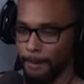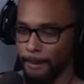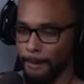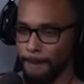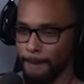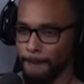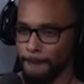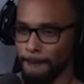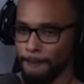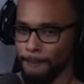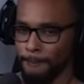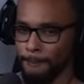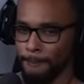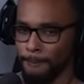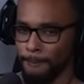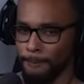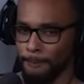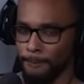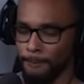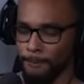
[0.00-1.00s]

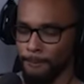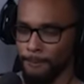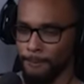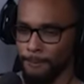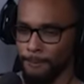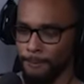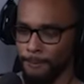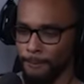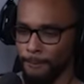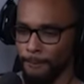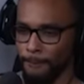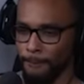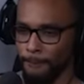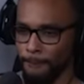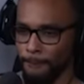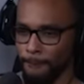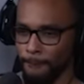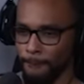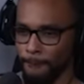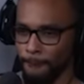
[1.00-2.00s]

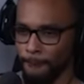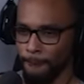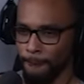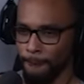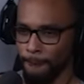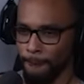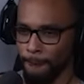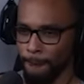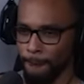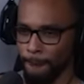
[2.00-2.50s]
(no one is talking)